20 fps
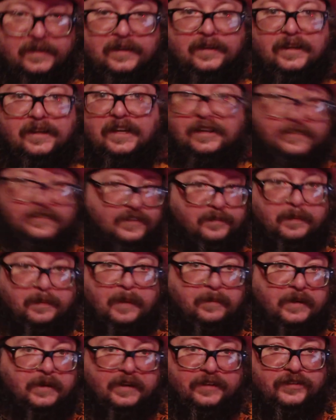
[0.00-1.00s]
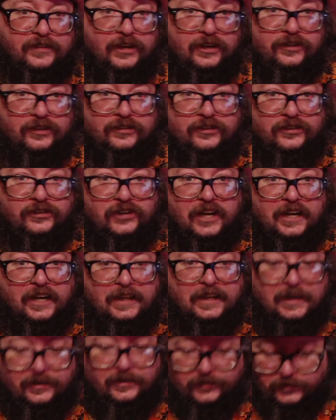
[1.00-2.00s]
Is this baby going to take us to China?
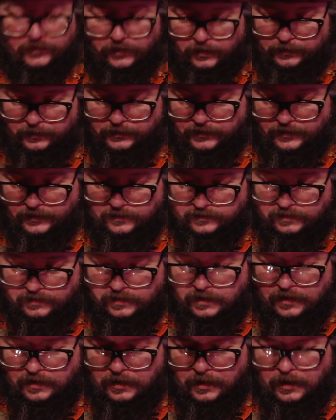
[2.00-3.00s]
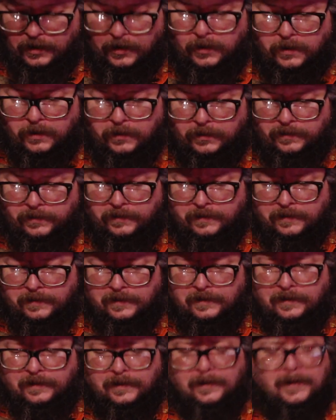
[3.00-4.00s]
I sure hope so. Oh!
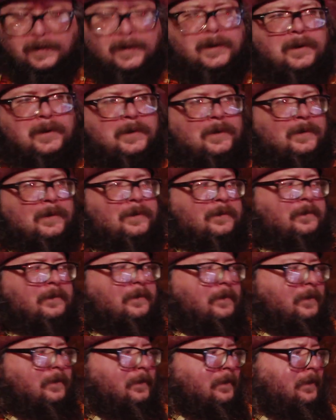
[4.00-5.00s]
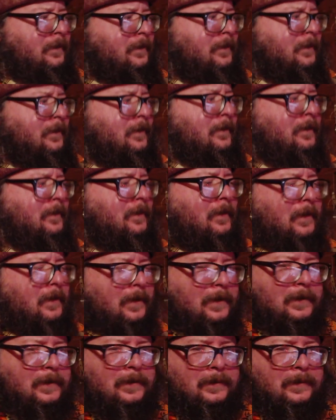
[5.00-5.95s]
Oh! Oh!